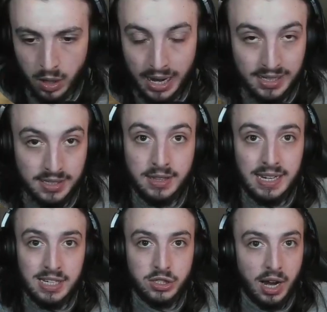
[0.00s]
Like, the
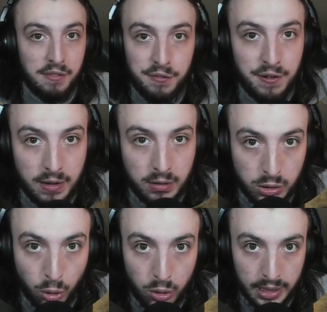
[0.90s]
thing is, I haven't found the
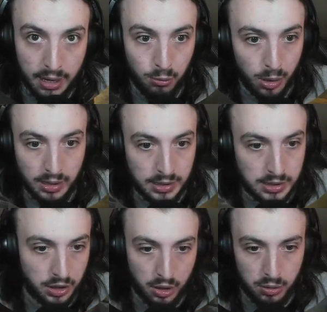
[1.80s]
door yet where I need
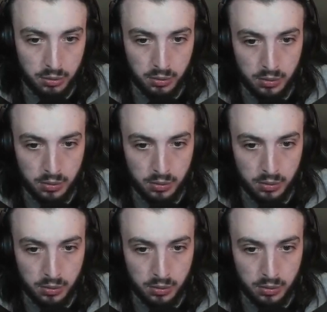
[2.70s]
to go.